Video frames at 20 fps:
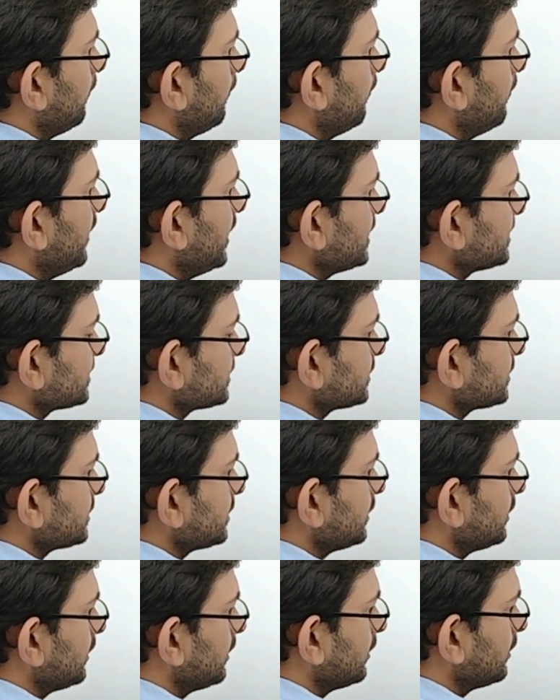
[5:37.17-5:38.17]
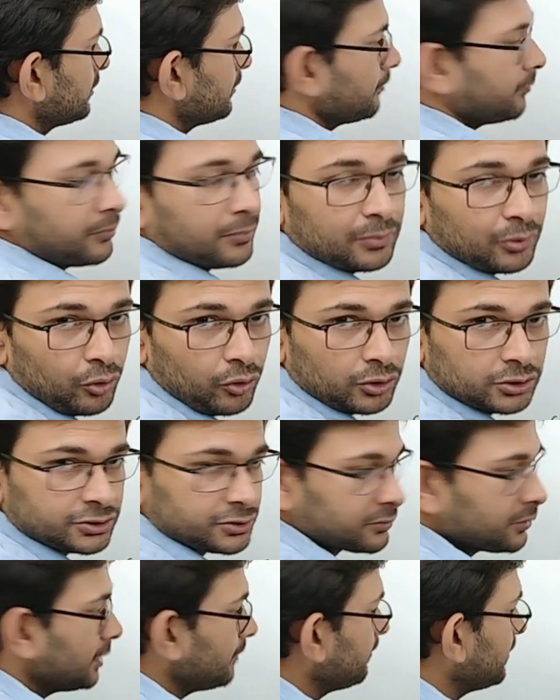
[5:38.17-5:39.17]
base whole
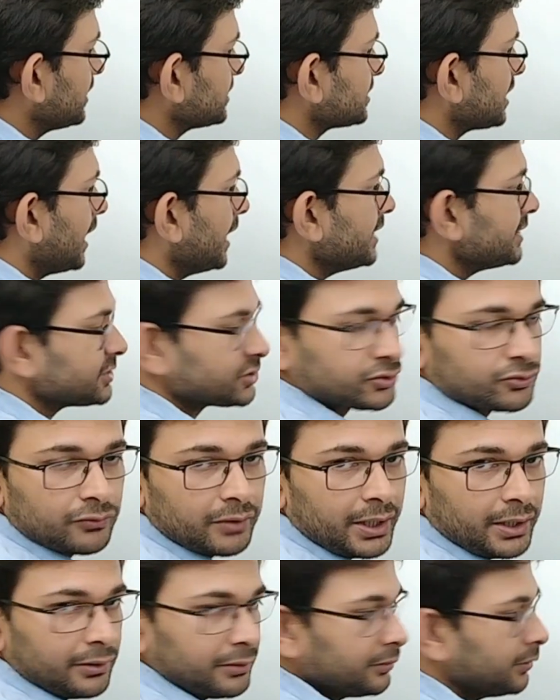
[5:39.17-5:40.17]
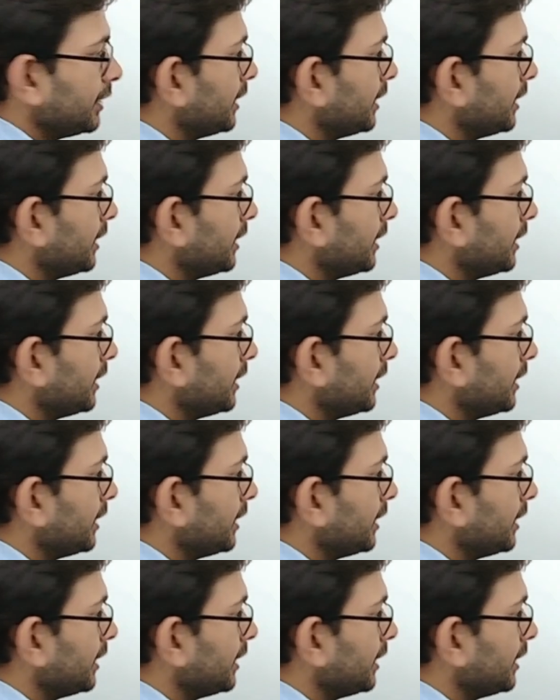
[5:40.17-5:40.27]
square plus height square